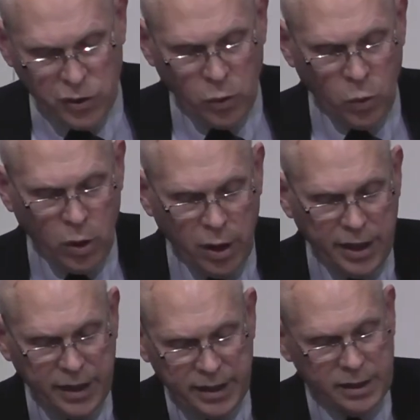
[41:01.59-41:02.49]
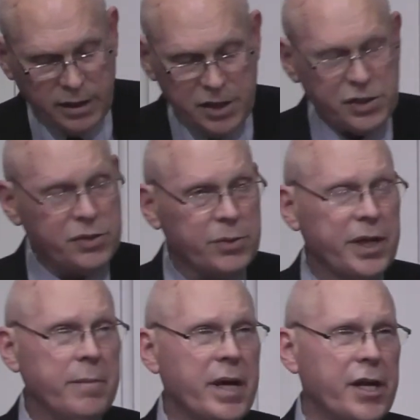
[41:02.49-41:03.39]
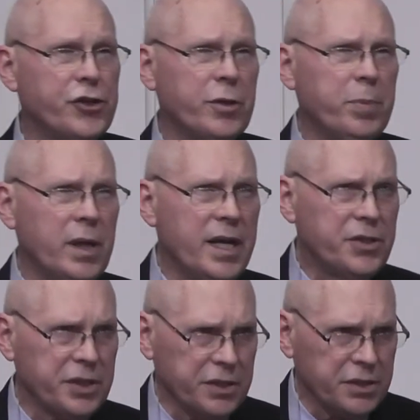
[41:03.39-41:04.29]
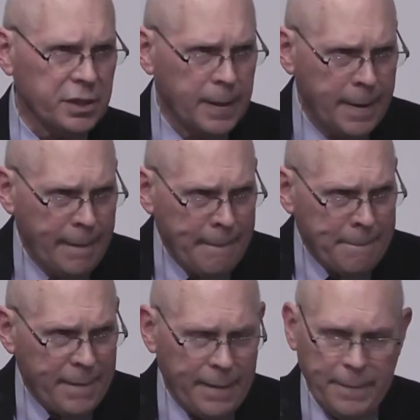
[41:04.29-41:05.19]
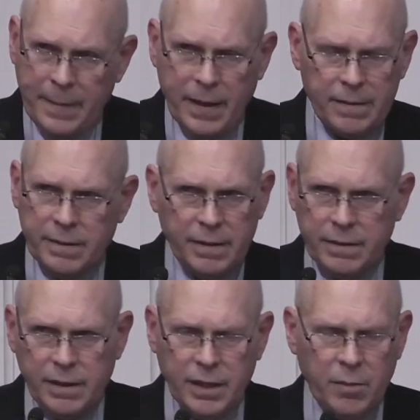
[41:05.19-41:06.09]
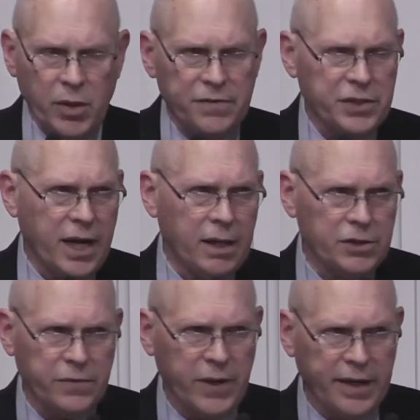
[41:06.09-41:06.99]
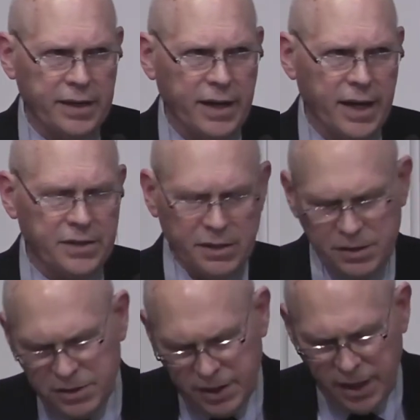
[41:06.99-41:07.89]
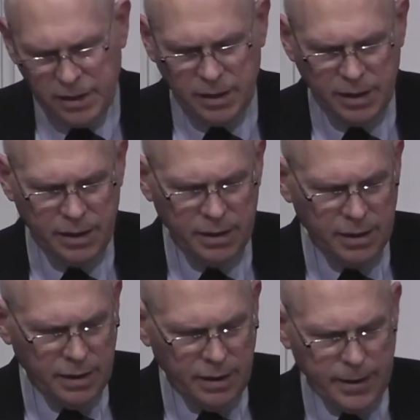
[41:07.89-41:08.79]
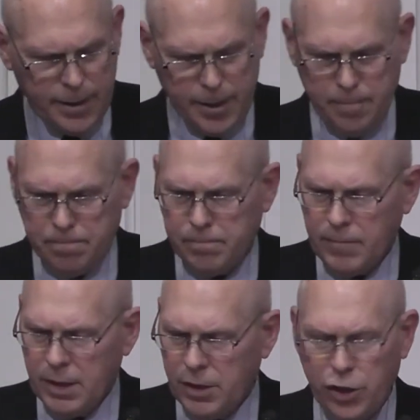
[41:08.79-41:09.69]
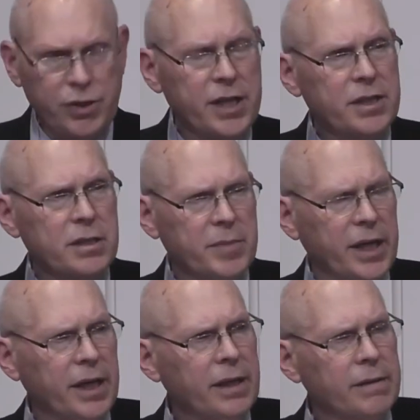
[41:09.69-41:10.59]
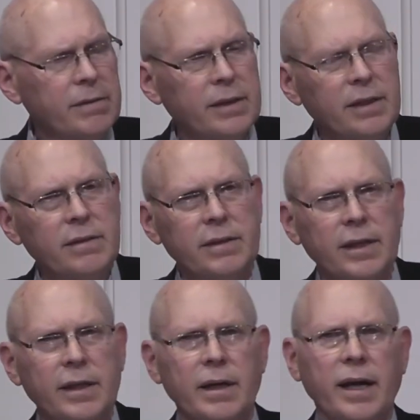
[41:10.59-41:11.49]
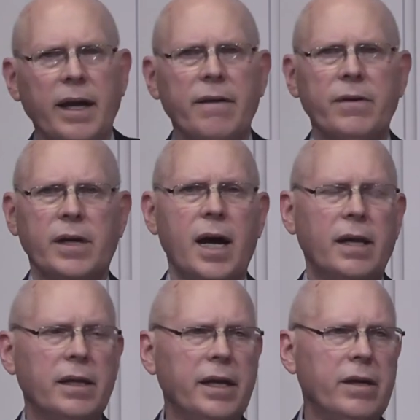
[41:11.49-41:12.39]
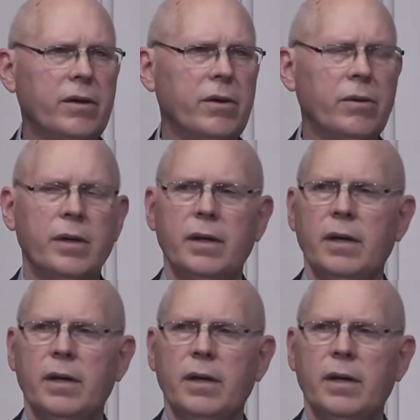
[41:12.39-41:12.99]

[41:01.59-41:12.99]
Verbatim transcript: the wording in at least three major places. Now, a number of scholars have recognized this. It's not uh, um, unique to me, and, and, and I, I have a colleague who